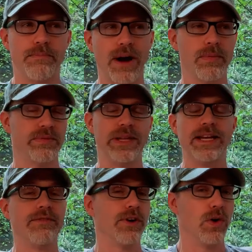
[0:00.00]
probably
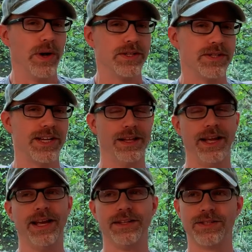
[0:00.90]
never going to sell
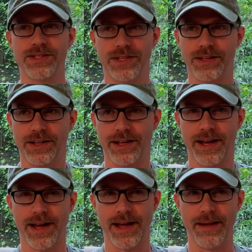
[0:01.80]
ants.
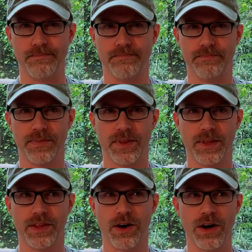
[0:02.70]

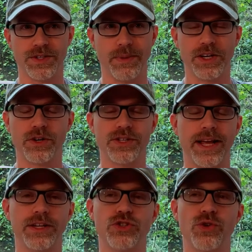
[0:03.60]
There are some
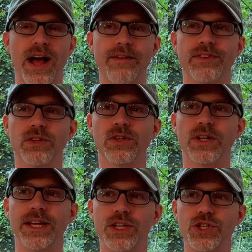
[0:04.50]
interstate
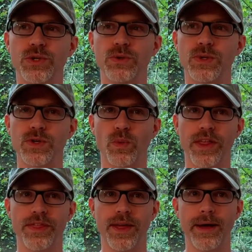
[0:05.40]
travel issues
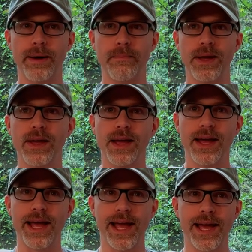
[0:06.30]
with them,
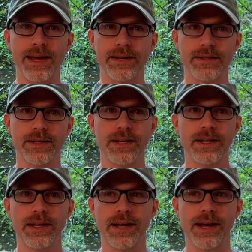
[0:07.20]
and
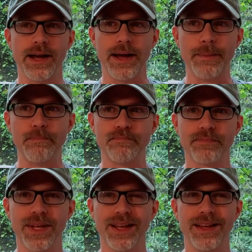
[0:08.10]

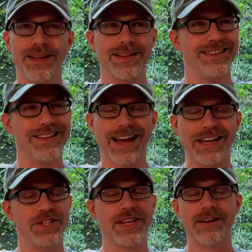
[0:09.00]

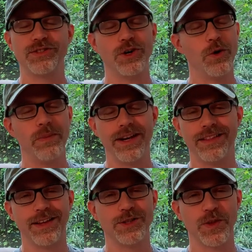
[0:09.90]
I just have so many
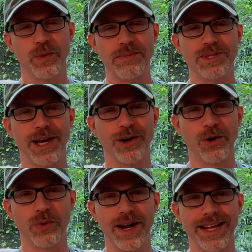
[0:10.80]
things on the website
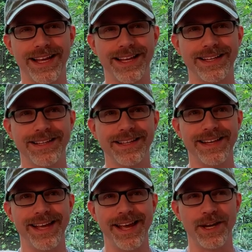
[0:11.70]
already,
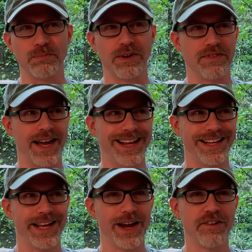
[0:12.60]
and
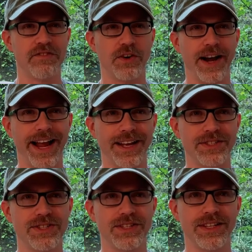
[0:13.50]
providing care for
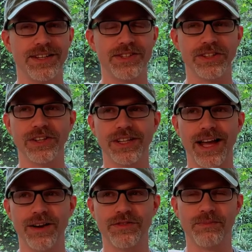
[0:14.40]
ants is a little
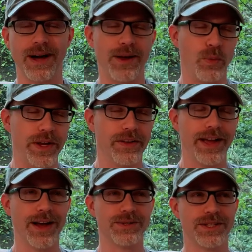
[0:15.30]
out of my
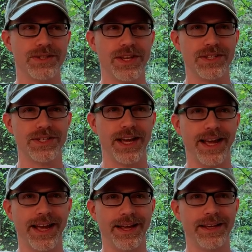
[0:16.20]
wheelhouse, as they
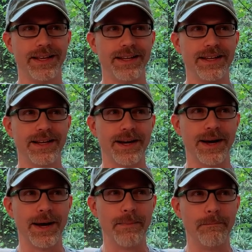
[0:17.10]
say.
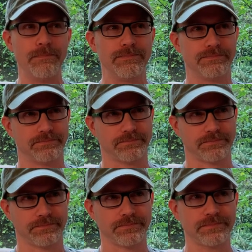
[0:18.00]
I
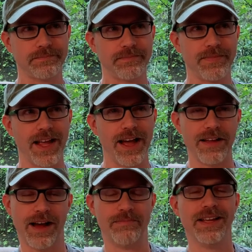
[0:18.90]

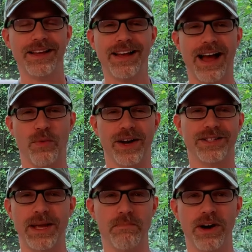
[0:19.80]
want
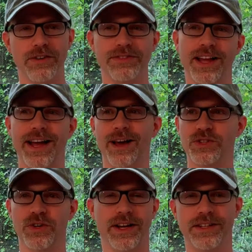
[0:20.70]
to say butterfly
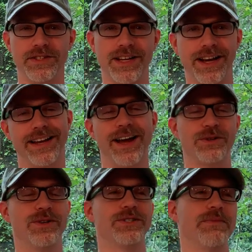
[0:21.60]
house or insect
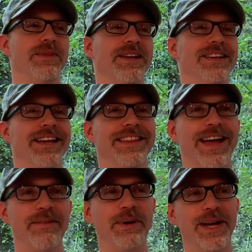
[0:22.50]
house or something like
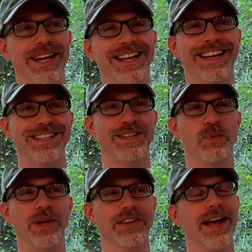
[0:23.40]
that, but I
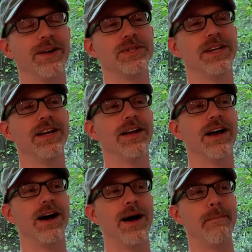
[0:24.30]
said wheelhouse.
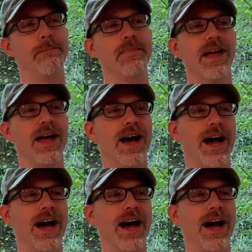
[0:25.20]
I'm